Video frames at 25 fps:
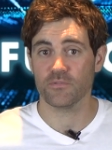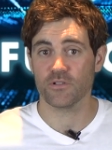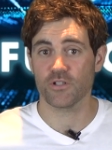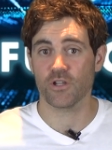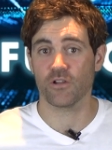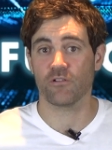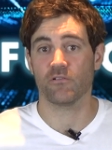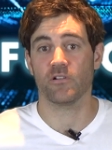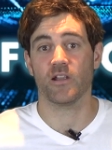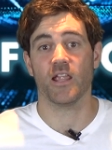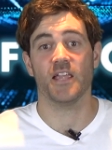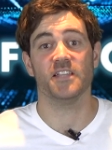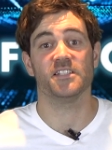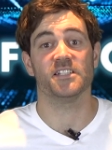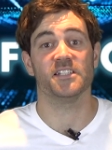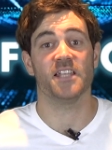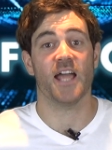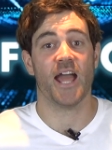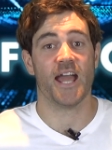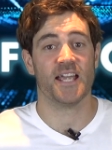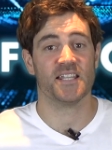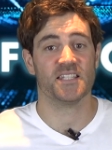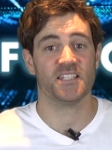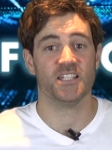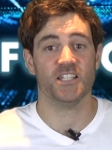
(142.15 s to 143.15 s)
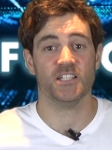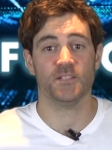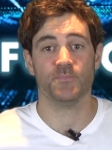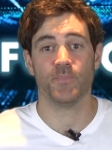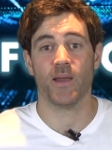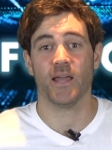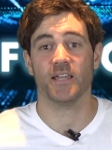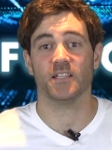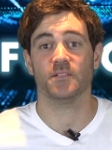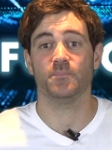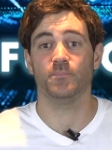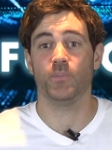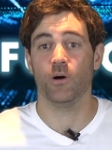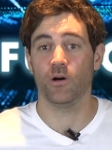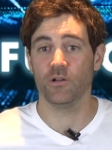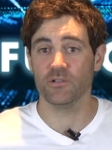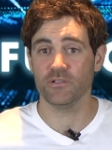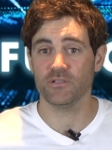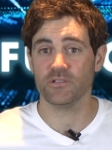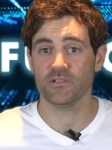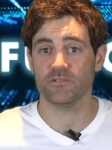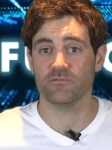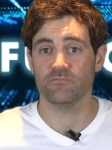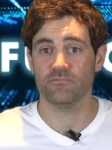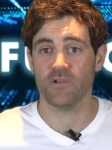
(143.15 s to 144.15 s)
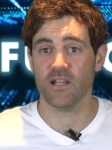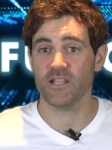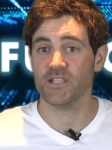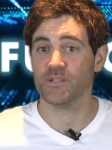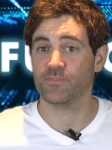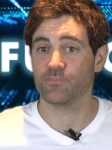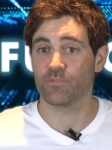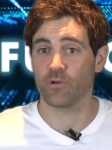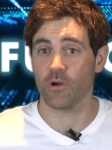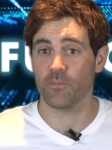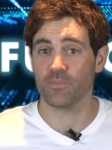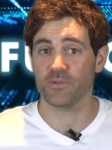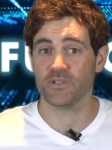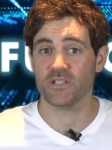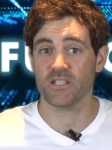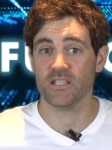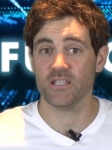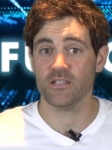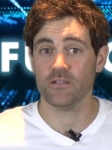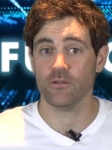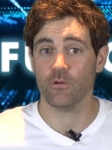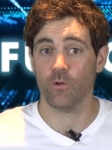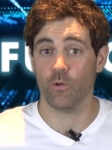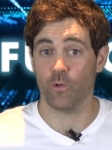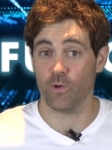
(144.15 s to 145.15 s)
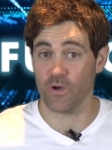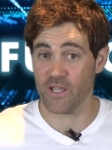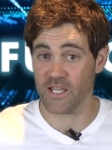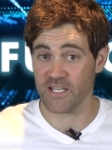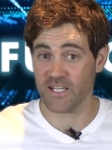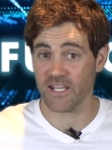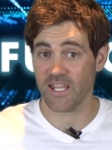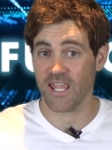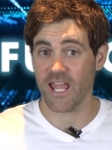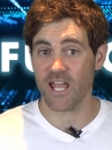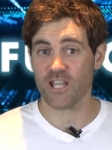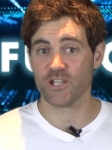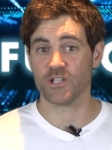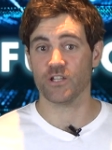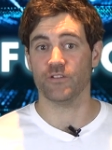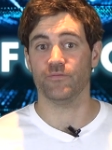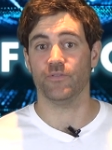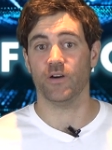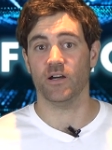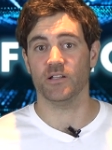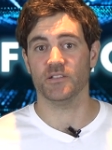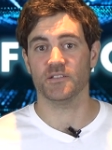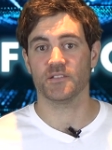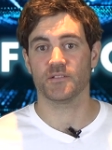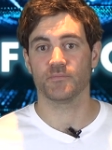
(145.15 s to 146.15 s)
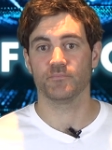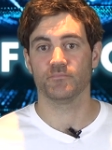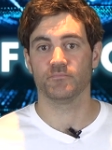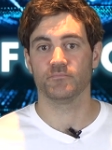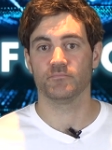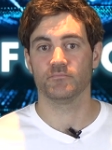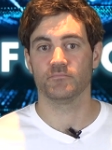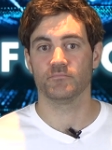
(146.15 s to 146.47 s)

to create an asset backed bond, rent property, or get a cash advance.